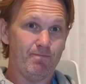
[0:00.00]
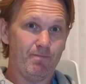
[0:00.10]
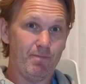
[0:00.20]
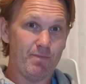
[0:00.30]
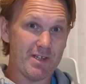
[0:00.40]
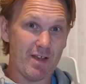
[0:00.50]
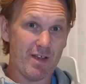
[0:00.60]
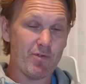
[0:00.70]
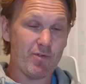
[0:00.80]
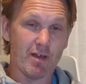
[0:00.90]
South
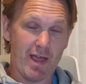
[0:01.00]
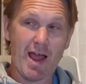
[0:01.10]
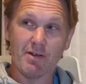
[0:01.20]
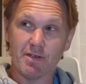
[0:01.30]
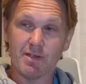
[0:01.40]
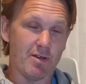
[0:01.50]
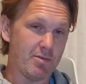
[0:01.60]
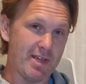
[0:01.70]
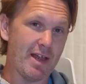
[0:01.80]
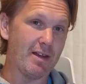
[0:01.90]
Africa can still
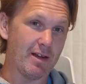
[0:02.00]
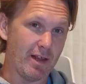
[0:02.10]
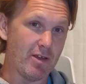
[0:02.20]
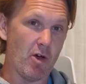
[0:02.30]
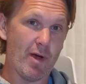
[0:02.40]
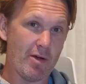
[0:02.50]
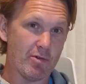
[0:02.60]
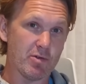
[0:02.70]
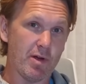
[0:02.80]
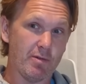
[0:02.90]
technically go out
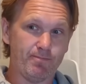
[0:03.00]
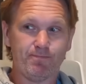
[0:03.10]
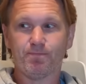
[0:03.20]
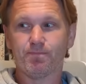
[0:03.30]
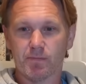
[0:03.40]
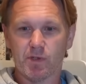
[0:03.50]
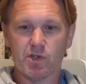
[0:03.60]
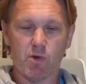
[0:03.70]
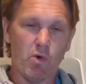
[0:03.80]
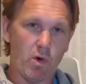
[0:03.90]
as well.
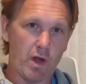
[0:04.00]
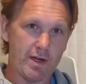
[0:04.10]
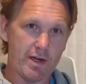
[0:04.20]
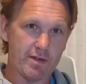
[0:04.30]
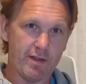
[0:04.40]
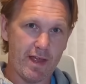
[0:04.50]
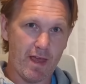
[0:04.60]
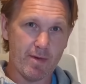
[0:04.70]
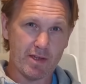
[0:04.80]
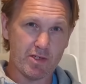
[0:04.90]
So all eyes on their game
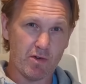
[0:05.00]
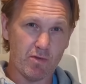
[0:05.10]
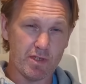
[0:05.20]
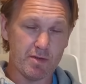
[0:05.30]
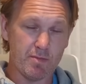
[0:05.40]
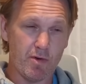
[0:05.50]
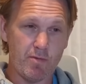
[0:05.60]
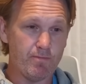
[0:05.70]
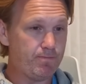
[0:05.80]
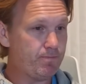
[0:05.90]
against Tonga tomorrow.
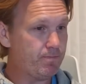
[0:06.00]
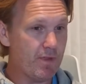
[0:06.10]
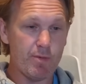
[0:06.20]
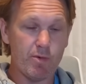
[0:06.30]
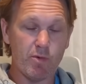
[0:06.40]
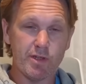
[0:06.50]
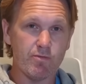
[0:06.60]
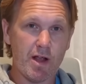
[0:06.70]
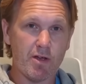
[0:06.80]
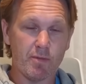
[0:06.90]
They'll be wanting to
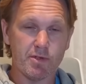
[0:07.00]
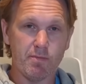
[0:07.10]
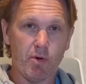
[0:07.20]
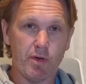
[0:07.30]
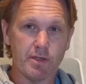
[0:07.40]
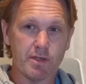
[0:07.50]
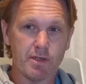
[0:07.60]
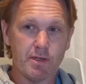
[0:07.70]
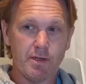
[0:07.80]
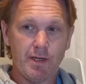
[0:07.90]
rack up some points.
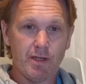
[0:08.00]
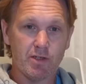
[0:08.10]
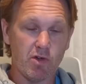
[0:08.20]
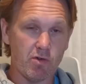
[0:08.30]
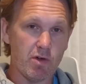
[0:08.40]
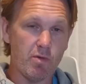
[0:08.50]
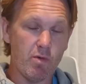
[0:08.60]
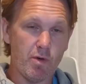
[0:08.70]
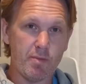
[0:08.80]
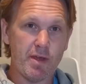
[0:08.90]
And Tonga will
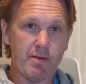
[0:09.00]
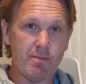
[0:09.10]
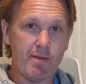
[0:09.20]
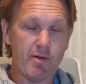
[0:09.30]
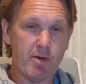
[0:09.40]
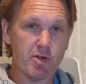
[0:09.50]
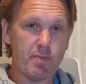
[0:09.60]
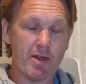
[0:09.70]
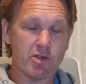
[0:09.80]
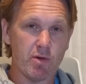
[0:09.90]
want to be giving a much
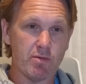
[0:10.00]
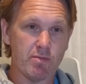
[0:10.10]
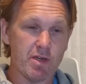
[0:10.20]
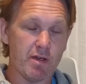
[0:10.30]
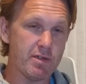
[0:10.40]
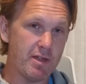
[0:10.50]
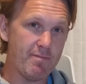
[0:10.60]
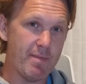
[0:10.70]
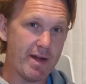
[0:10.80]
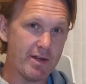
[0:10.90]
better show of themselves than they've
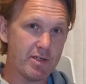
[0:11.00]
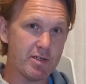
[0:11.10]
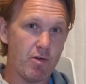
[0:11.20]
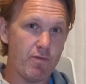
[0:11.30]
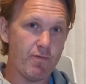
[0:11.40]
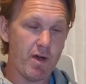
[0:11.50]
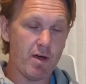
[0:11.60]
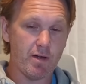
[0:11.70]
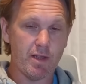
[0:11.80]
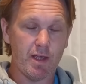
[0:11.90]
managed so far
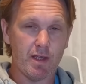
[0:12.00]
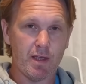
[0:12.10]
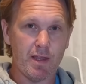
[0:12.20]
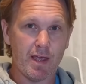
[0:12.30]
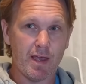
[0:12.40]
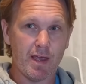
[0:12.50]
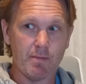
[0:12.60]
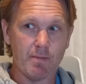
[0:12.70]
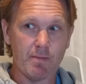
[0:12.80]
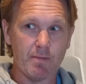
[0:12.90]
in their games.
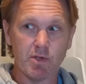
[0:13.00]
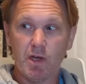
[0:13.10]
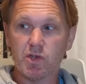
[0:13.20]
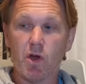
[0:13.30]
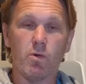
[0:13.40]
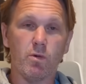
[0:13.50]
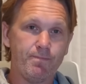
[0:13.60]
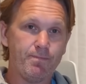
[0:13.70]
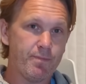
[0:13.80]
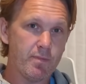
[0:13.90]
So
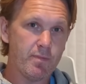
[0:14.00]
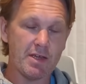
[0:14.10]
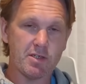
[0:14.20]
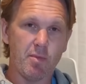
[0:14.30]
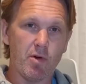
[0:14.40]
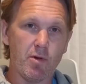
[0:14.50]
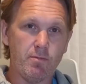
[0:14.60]
that's tomorrow.